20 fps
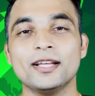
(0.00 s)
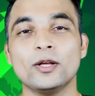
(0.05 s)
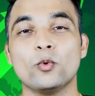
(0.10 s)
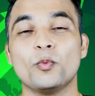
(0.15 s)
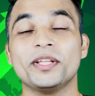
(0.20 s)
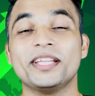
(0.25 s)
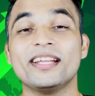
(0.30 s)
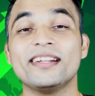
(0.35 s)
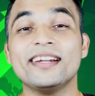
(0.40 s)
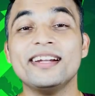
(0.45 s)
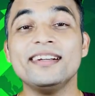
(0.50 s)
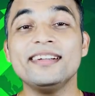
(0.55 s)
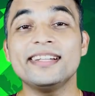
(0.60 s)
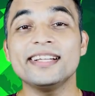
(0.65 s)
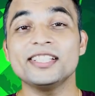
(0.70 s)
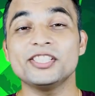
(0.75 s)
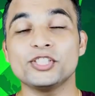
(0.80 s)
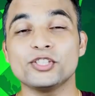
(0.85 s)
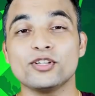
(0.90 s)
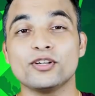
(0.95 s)
with an
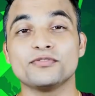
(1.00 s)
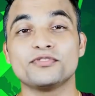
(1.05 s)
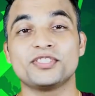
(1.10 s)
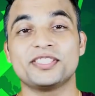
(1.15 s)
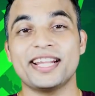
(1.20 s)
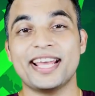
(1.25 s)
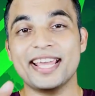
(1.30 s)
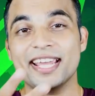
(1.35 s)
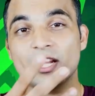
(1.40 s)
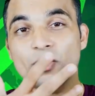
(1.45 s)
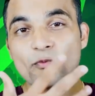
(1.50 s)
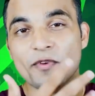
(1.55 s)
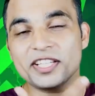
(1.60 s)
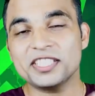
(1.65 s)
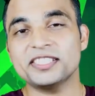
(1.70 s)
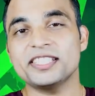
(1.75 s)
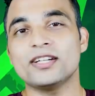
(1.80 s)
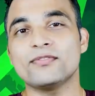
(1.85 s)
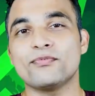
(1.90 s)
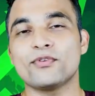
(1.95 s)
intention of staying
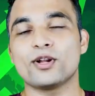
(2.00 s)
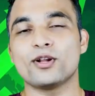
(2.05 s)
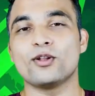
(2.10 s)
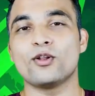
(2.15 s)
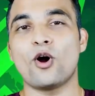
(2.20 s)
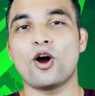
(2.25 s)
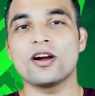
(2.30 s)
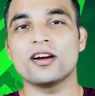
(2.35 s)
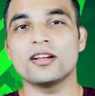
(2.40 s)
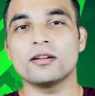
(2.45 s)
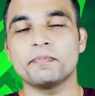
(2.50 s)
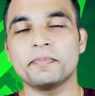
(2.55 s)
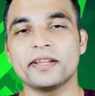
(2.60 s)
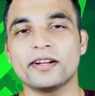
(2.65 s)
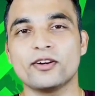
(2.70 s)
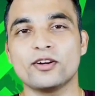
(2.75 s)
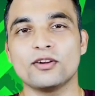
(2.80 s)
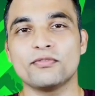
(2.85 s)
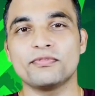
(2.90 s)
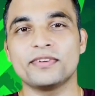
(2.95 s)
invested for a longer
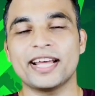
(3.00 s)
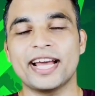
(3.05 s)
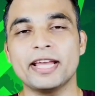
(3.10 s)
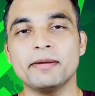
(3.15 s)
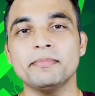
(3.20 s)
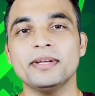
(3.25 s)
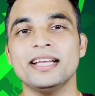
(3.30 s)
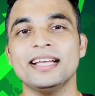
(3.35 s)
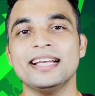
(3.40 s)
period of time.